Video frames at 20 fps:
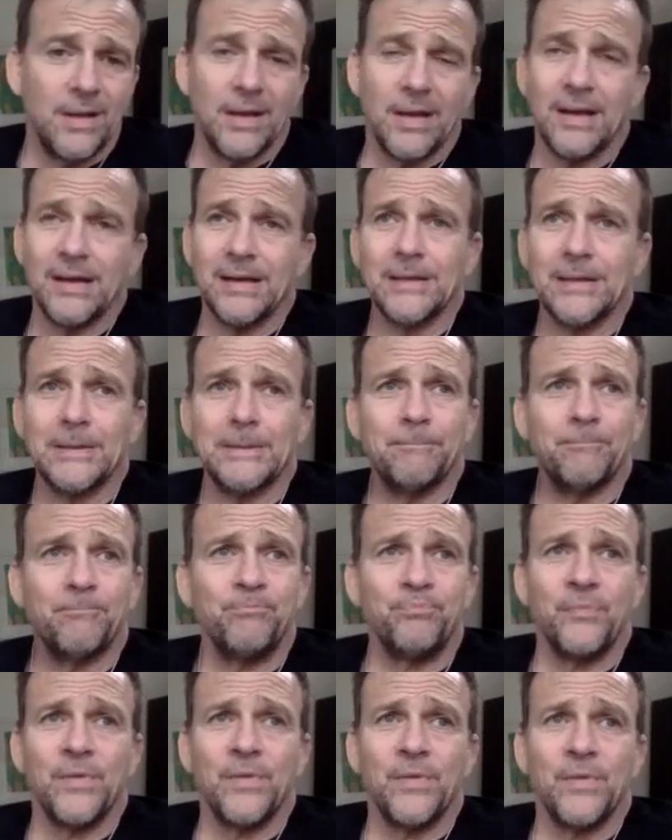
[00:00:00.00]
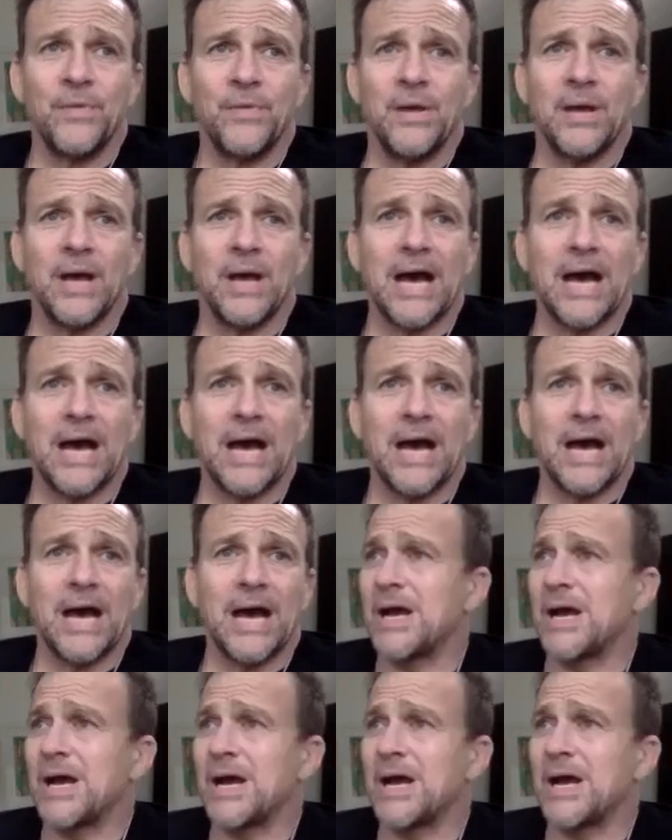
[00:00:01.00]
Um, I
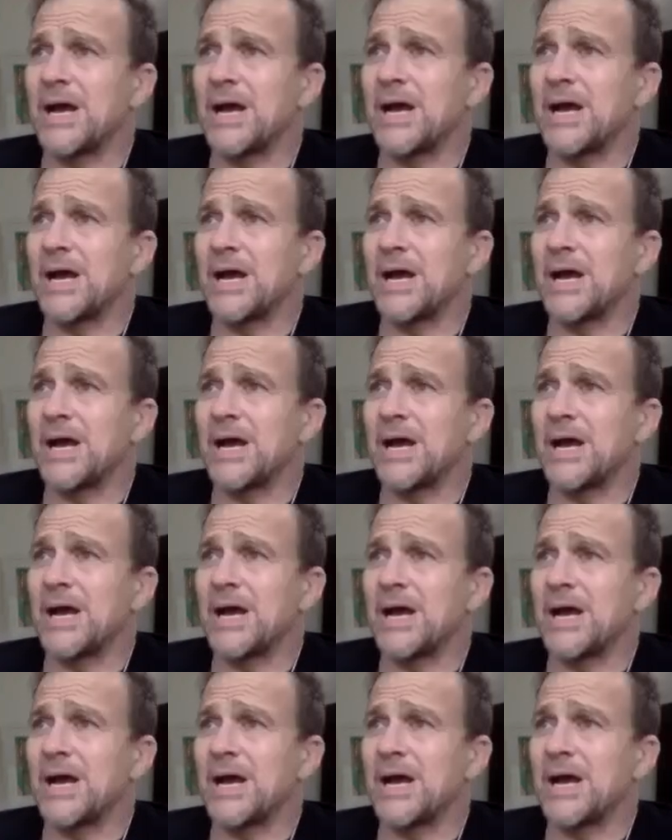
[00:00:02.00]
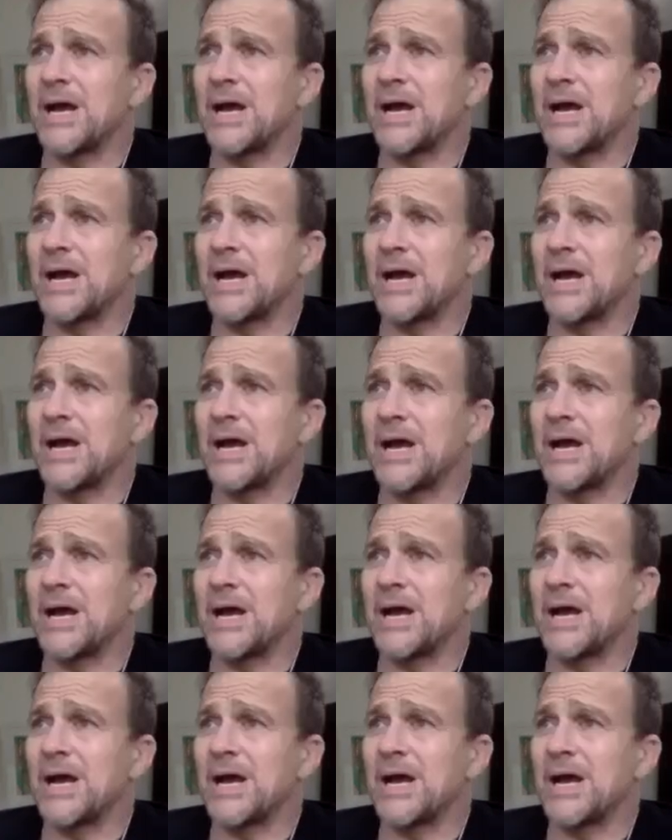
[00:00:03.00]
try to my
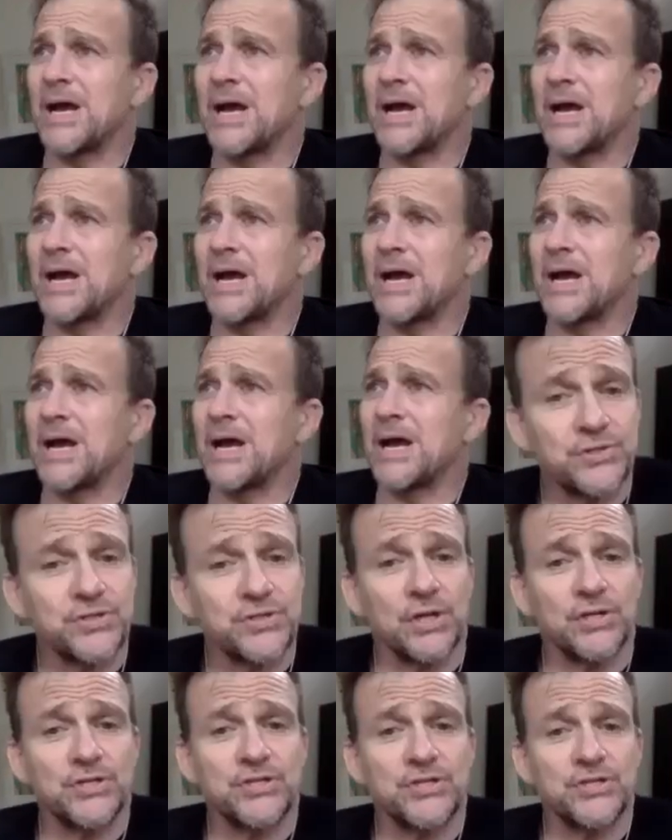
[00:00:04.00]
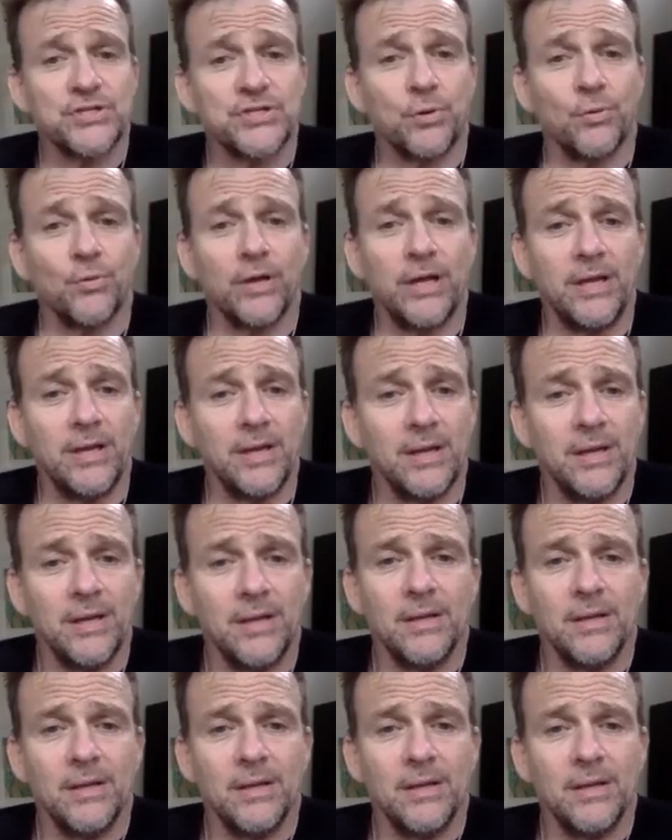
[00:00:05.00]
best to be someone else on screen.